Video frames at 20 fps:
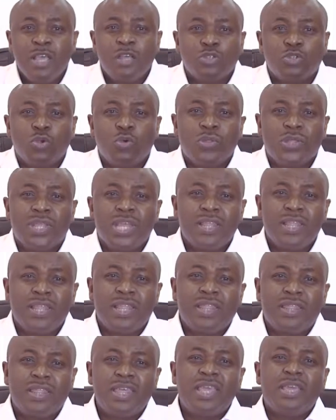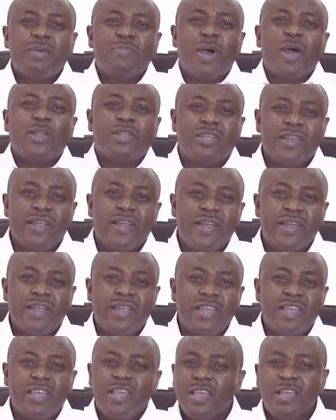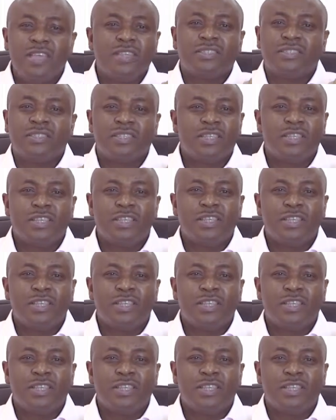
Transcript: So the thing about dare is